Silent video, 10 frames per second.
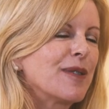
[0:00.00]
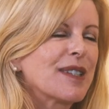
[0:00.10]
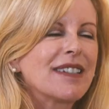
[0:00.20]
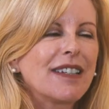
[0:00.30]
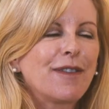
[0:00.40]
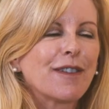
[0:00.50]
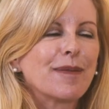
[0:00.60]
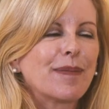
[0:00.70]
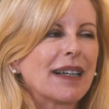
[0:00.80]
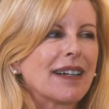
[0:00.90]
was
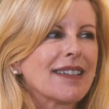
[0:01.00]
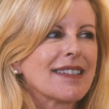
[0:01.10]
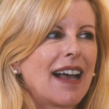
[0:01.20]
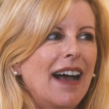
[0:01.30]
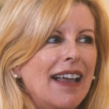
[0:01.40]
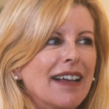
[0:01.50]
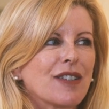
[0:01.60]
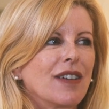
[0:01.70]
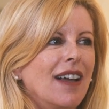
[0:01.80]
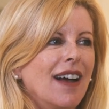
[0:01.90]
different because I
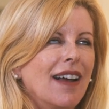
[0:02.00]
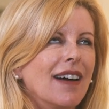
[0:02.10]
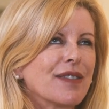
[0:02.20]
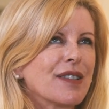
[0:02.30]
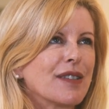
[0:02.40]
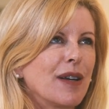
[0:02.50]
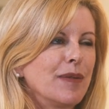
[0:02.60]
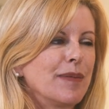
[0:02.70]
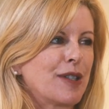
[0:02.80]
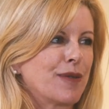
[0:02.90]
have
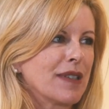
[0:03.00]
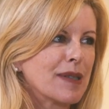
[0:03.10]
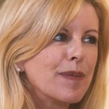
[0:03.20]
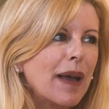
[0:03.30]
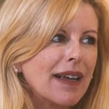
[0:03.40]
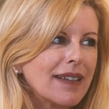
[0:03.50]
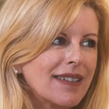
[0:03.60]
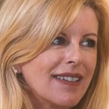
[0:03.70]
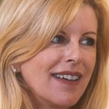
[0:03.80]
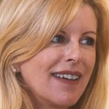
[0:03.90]
so much
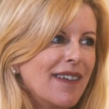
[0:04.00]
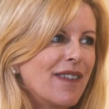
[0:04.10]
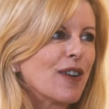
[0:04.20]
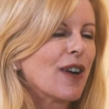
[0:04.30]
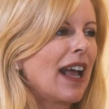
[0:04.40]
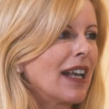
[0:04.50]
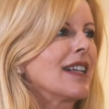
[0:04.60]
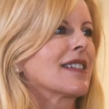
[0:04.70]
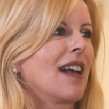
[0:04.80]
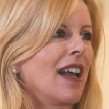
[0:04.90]
respect for
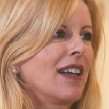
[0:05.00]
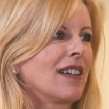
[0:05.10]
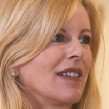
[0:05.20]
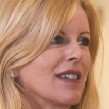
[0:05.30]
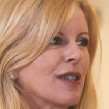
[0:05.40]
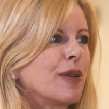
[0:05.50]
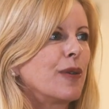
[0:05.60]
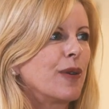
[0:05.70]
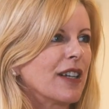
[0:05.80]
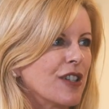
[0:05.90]
any cyclist
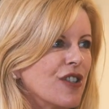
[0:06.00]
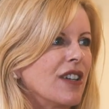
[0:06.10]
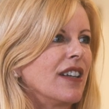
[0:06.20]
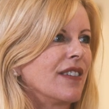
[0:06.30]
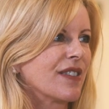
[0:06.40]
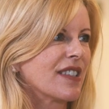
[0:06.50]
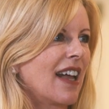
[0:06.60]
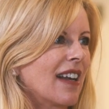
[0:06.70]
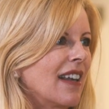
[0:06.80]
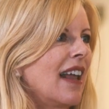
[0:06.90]
who achieves
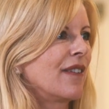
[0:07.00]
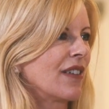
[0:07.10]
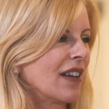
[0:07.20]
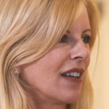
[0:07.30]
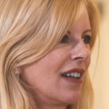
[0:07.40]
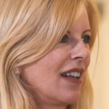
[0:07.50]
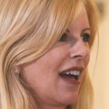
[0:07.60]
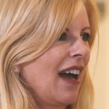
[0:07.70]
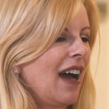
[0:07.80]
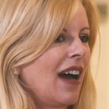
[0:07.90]
that level
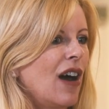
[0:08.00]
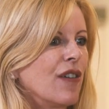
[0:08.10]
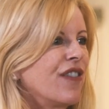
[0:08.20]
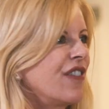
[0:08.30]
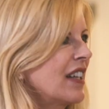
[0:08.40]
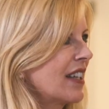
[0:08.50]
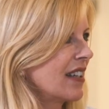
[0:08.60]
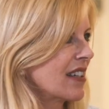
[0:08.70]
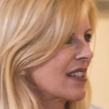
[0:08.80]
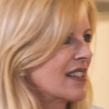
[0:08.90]
of
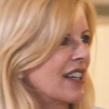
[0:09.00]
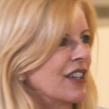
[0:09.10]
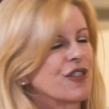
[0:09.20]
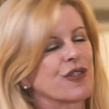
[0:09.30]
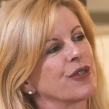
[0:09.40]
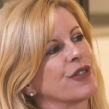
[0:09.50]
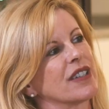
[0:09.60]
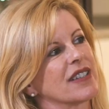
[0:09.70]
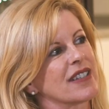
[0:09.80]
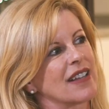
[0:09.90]
fitness,
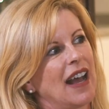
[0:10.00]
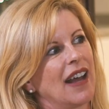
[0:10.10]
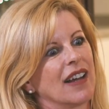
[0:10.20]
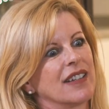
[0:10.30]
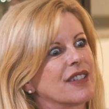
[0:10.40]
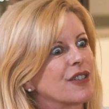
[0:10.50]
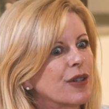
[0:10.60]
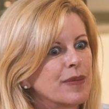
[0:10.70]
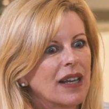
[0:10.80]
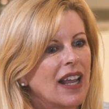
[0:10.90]
endurance,
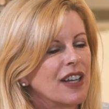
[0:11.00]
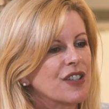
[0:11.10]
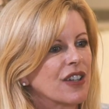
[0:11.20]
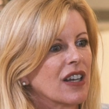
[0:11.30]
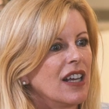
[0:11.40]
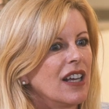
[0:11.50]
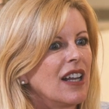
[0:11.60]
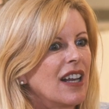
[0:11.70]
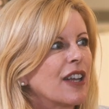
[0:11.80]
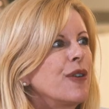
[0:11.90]
determination.
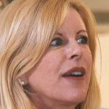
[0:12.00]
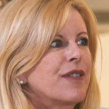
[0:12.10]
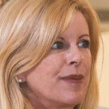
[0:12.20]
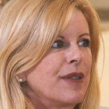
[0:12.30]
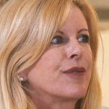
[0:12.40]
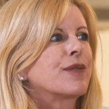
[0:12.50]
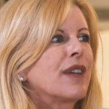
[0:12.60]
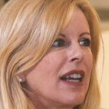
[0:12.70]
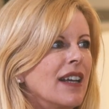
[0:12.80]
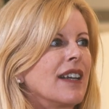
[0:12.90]
Like, you have to be
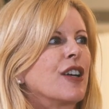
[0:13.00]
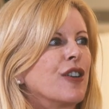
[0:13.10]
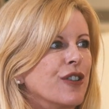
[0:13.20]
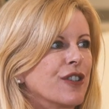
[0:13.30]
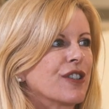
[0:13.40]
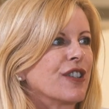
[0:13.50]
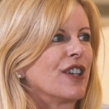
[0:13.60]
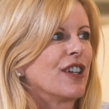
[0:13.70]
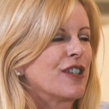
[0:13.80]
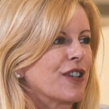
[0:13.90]
really good
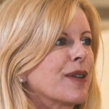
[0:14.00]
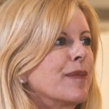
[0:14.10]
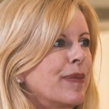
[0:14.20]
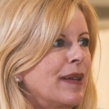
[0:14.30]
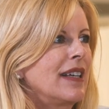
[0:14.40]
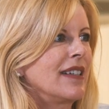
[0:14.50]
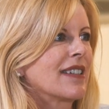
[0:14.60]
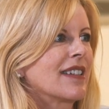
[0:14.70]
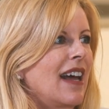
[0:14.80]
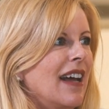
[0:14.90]
to
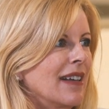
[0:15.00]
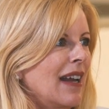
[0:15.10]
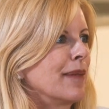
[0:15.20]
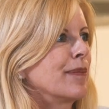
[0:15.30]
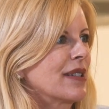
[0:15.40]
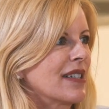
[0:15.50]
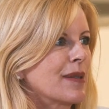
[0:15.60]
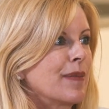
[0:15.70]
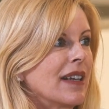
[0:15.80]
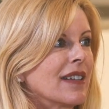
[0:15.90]
compete and participate